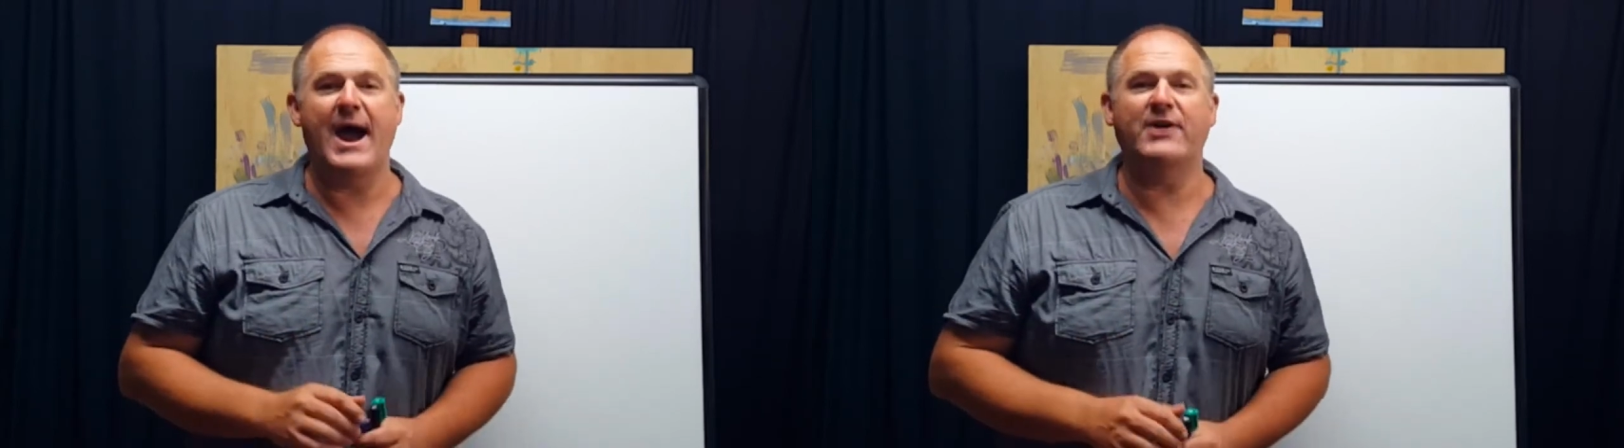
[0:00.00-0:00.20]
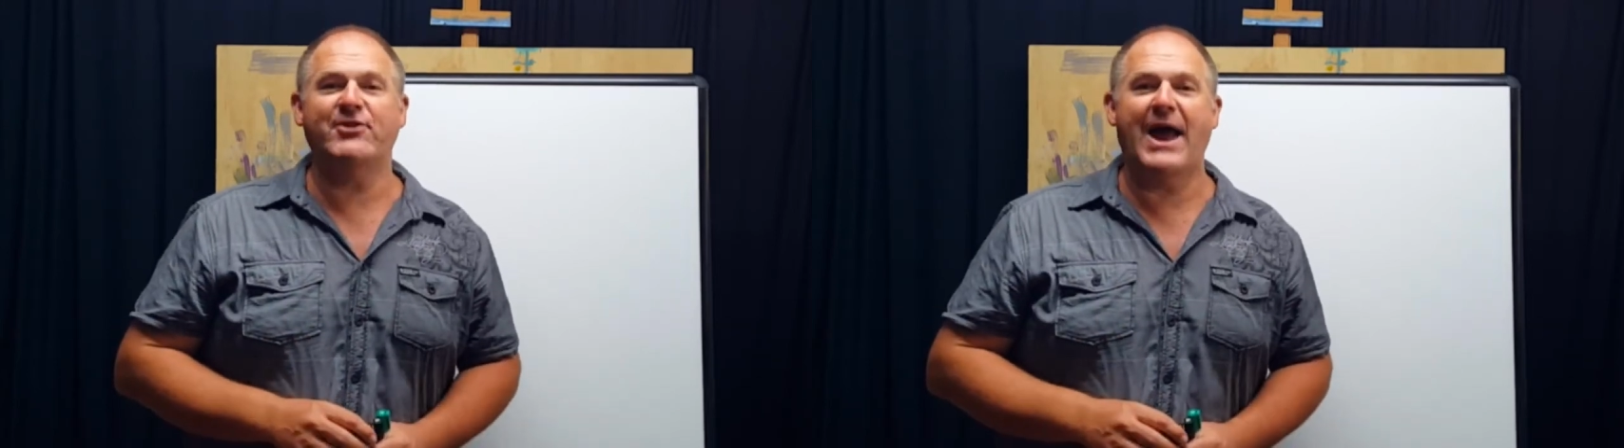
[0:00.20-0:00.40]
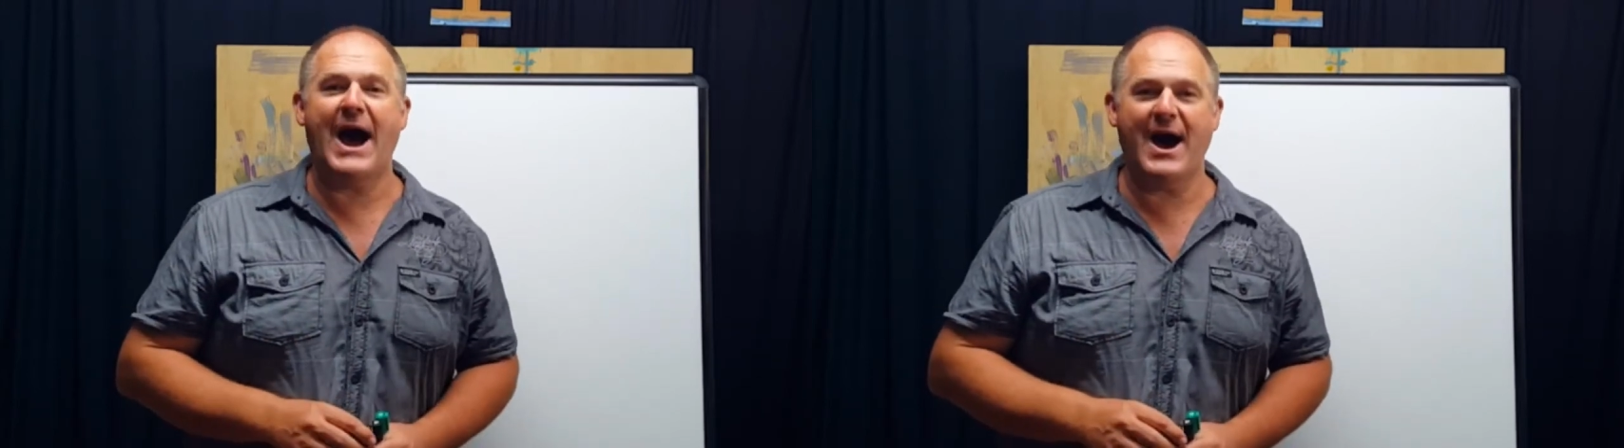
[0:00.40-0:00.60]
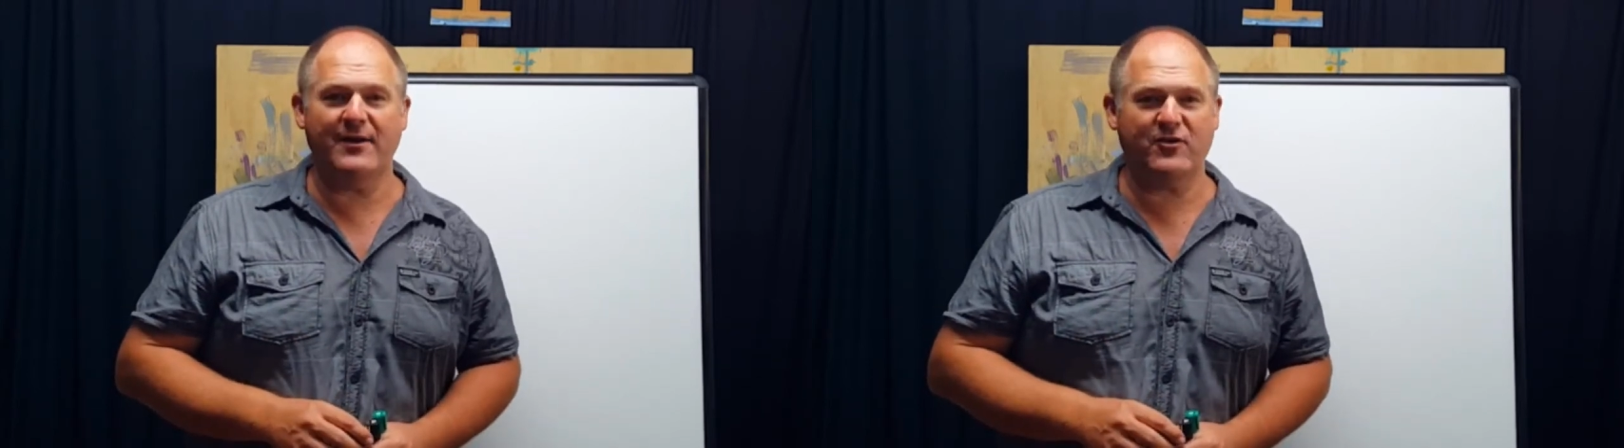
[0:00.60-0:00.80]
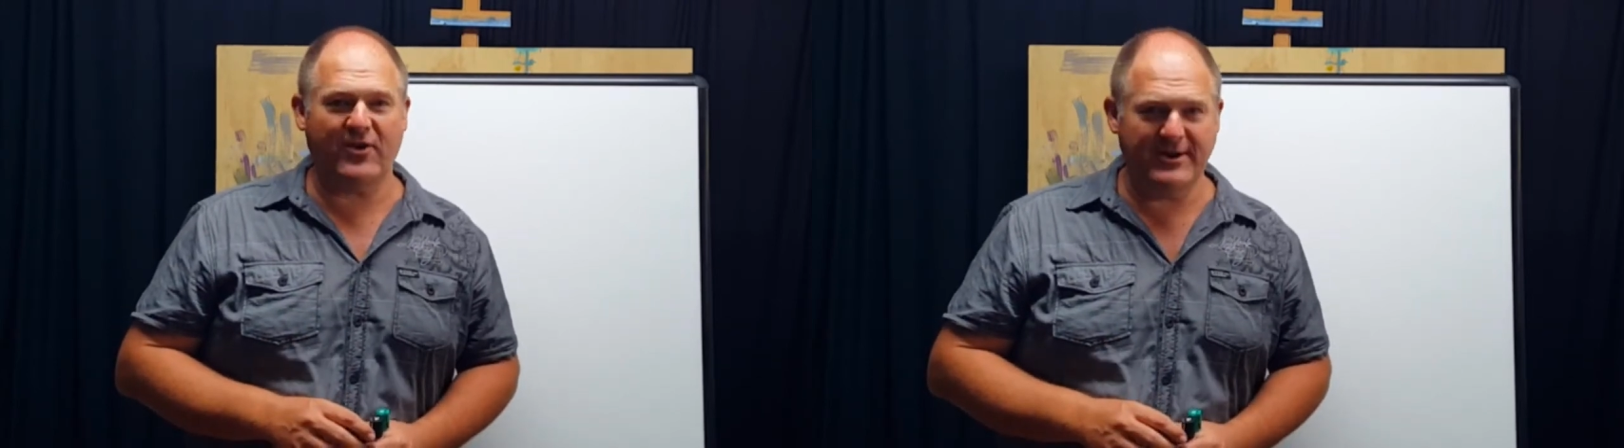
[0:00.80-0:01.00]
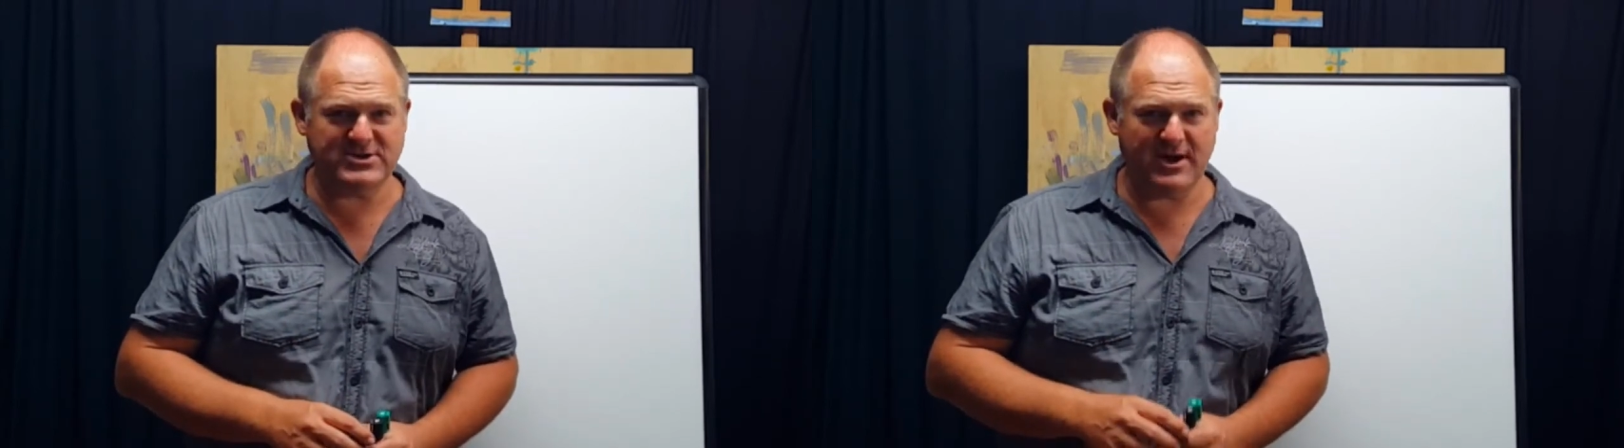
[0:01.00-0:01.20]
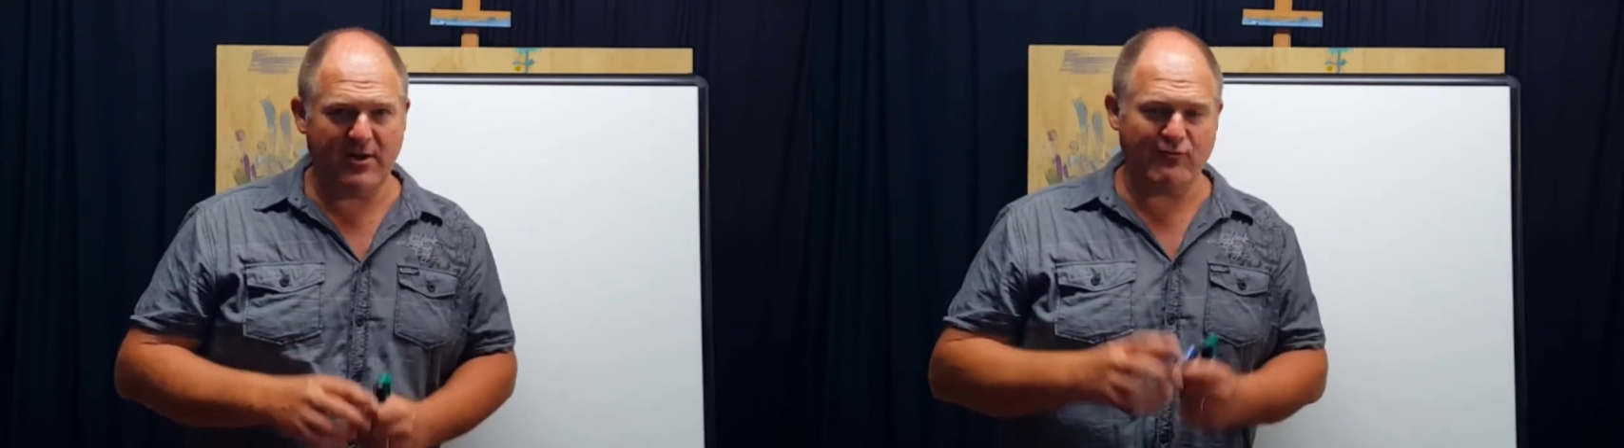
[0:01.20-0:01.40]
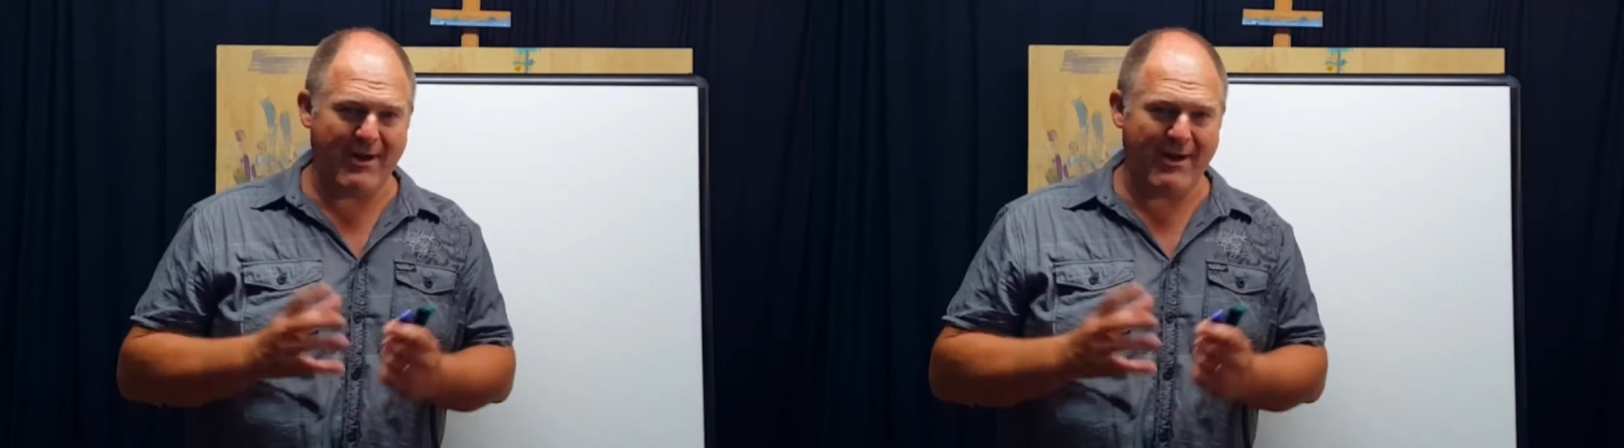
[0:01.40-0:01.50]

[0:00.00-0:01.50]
as an art teacher